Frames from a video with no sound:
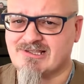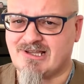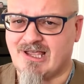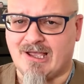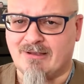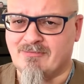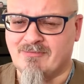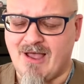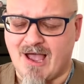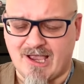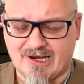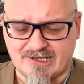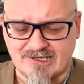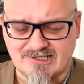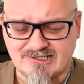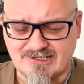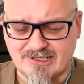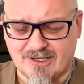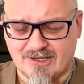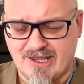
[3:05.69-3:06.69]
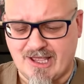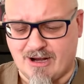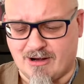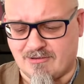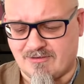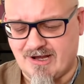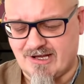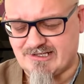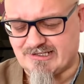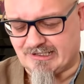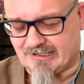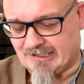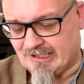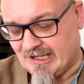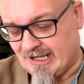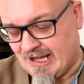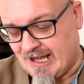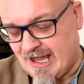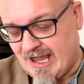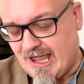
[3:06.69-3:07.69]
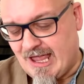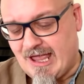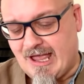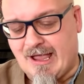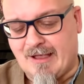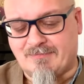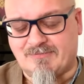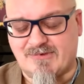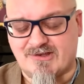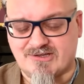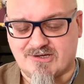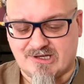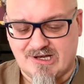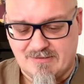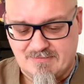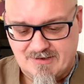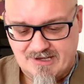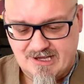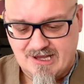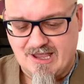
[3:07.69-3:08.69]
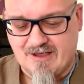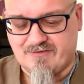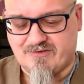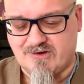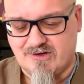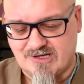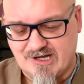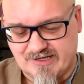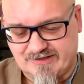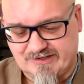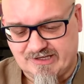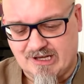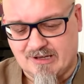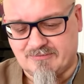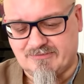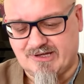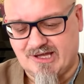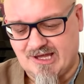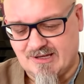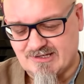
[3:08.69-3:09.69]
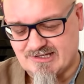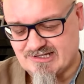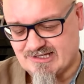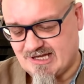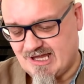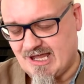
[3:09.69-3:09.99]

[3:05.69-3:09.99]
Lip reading: I can tell that already. There's going to be a few knitting updates,